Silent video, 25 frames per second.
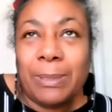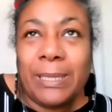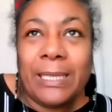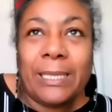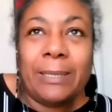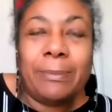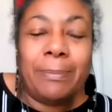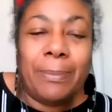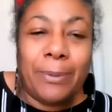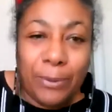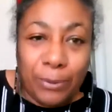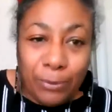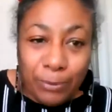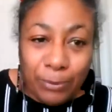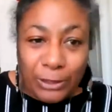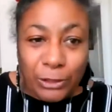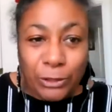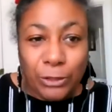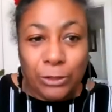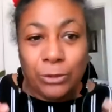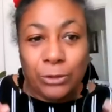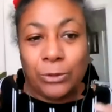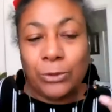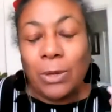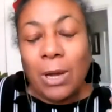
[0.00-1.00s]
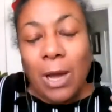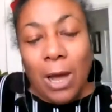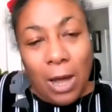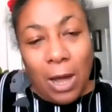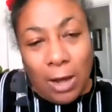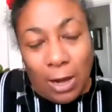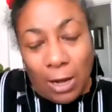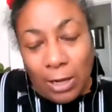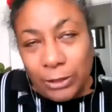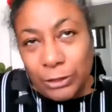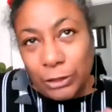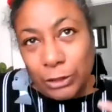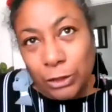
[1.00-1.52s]
people, when you are
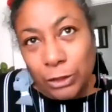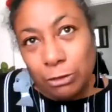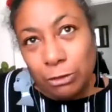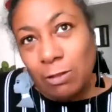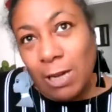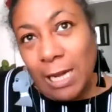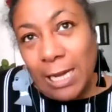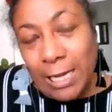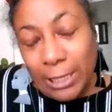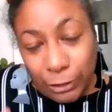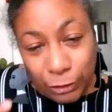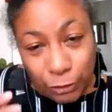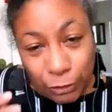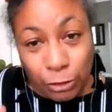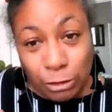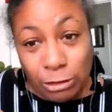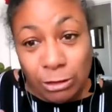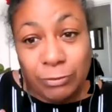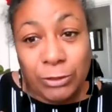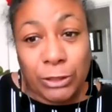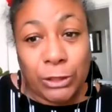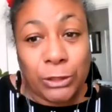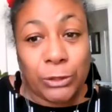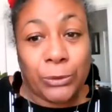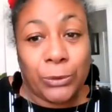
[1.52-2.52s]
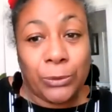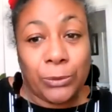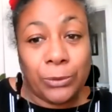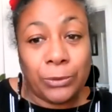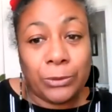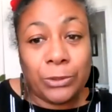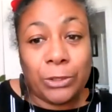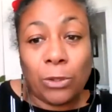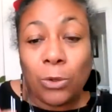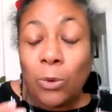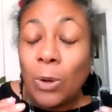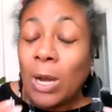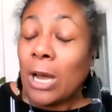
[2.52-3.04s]
asked to write a story for school,
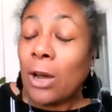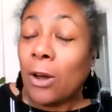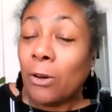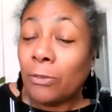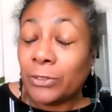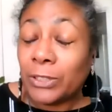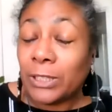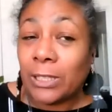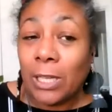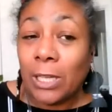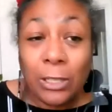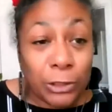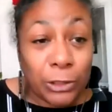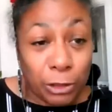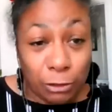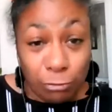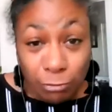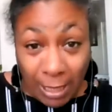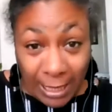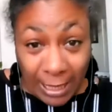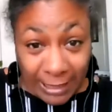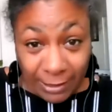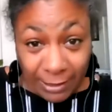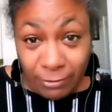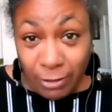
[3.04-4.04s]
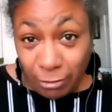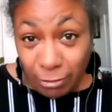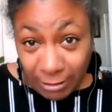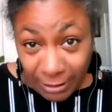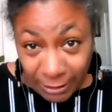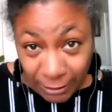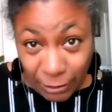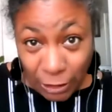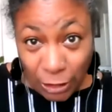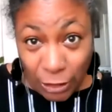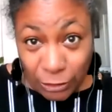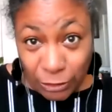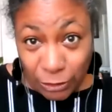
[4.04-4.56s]
you're quite often asked to write in a very
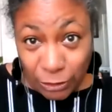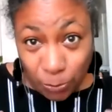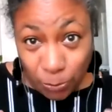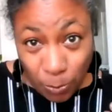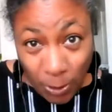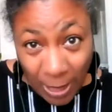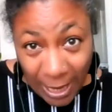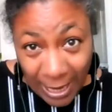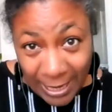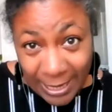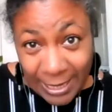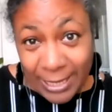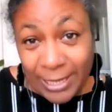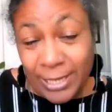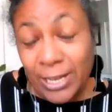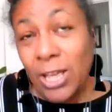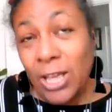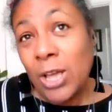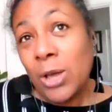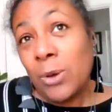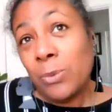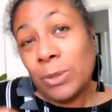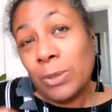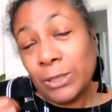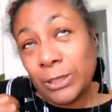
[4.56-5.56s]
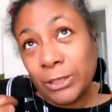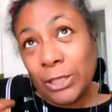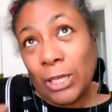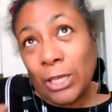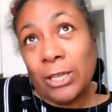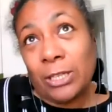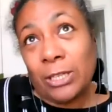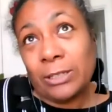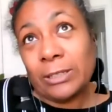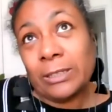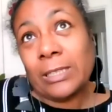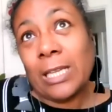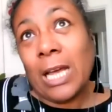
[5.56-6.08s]
certain way with
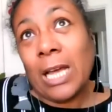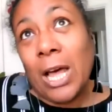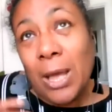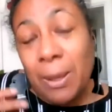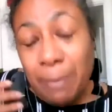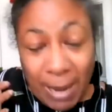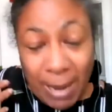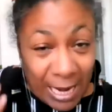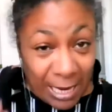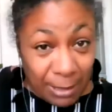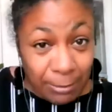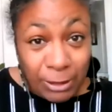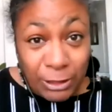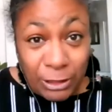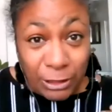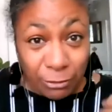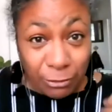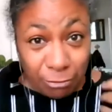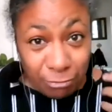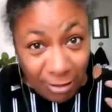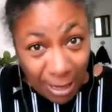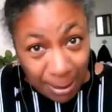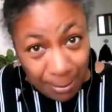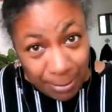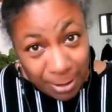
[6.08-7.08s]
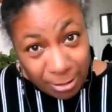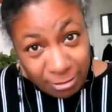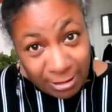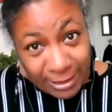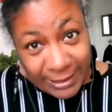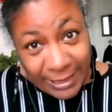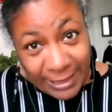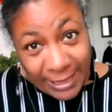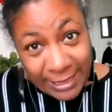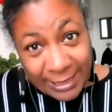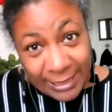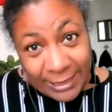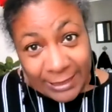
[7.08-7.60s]
certain elements of grammar in
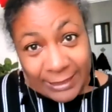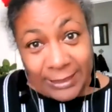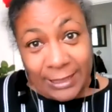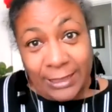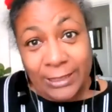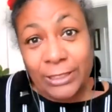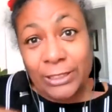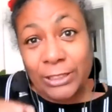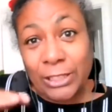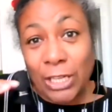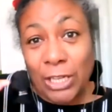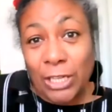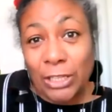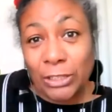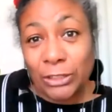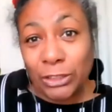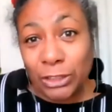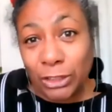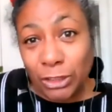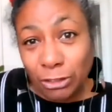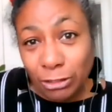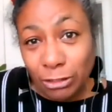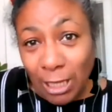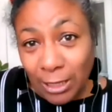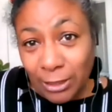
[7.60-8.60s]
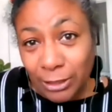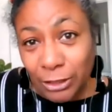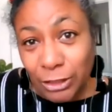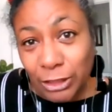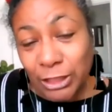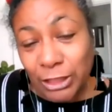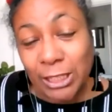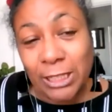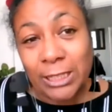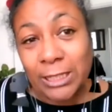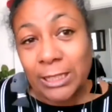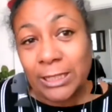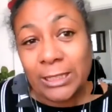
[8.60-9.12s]
it and certain
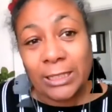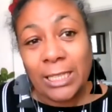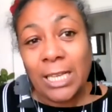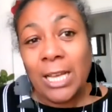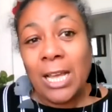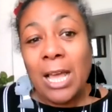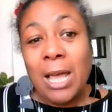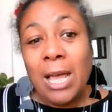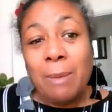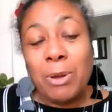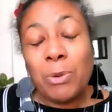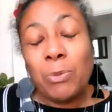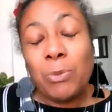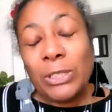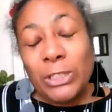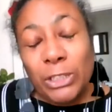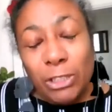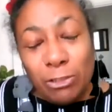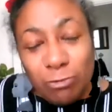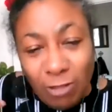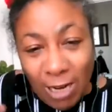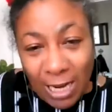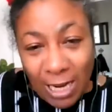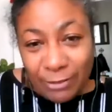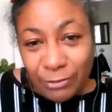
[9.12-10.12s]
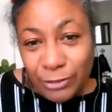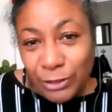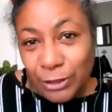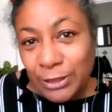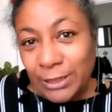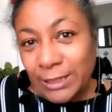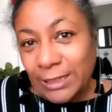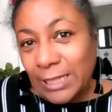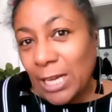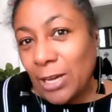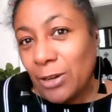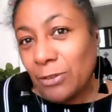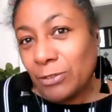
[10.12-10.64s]
structures. But when you write for
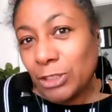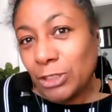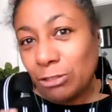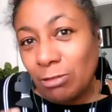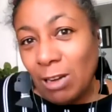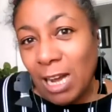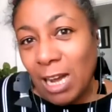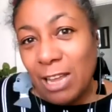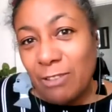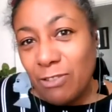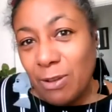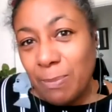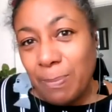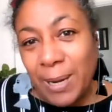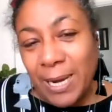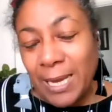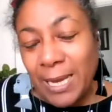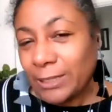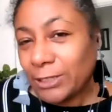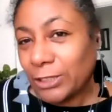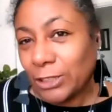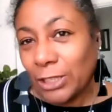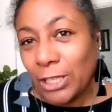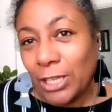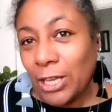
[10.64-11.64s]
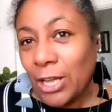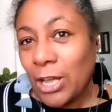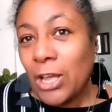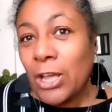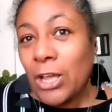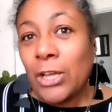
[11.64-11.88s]
yourself, you write for pleasure,